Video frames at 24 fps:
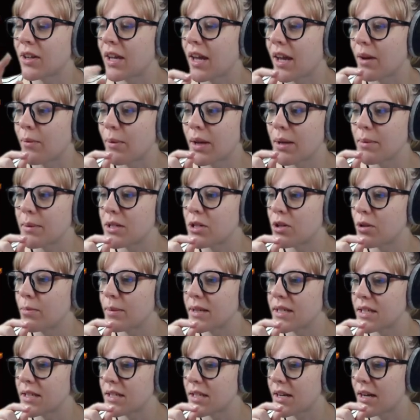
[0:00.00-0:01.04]
okay. We're going to be too
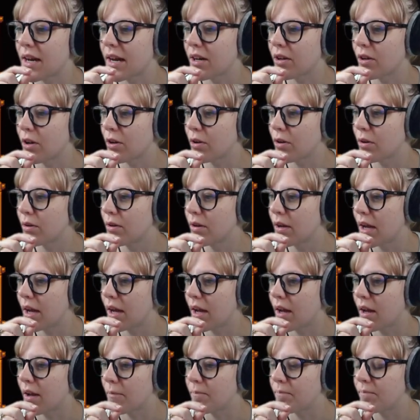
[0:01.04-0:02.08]
busy today to go.
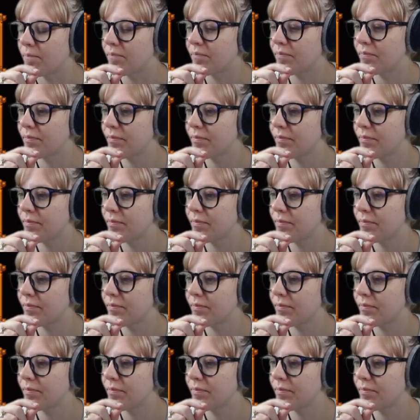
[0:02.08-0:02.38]
Um...